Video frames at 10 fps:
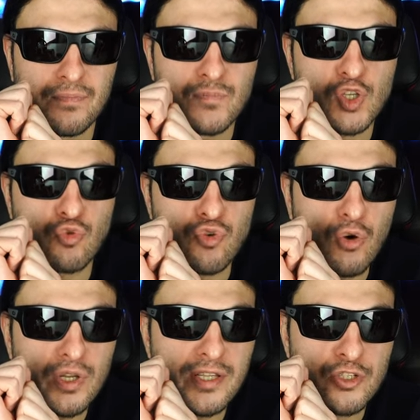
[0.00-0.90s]
So
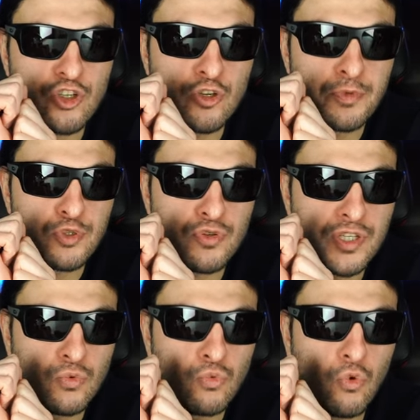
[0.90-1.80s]
rolling the tubes to
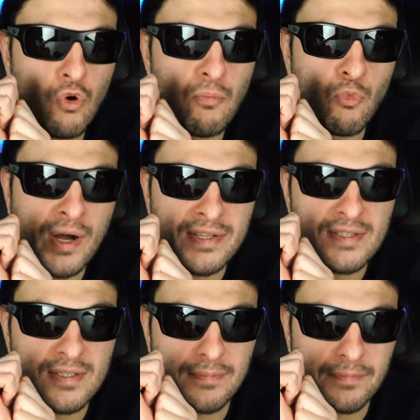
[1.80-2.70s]
the warm
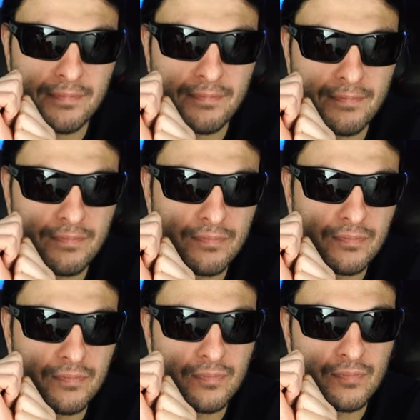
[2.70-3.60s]
ones,
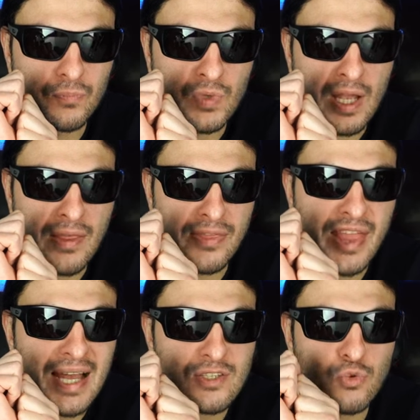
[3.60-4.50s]

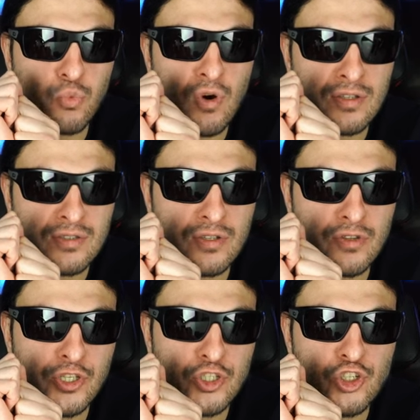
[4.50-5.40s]
that's what
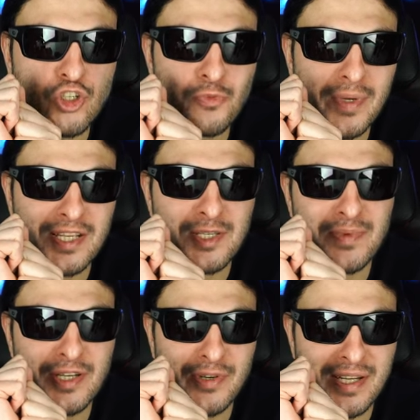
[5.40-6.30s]
the tube
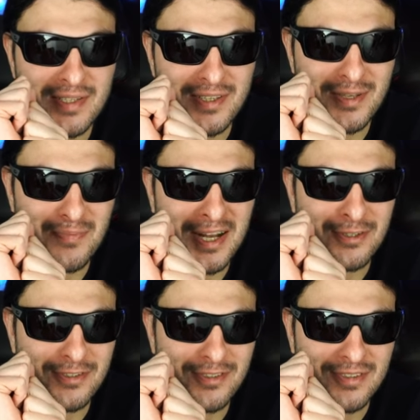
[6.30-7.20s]
experience is
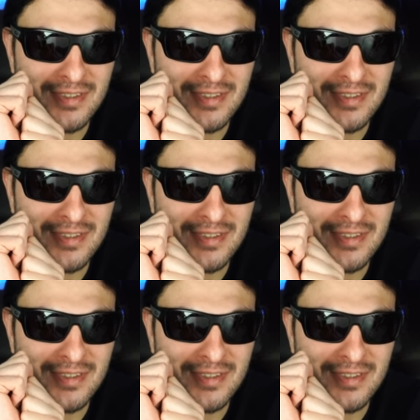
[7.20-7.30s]
about.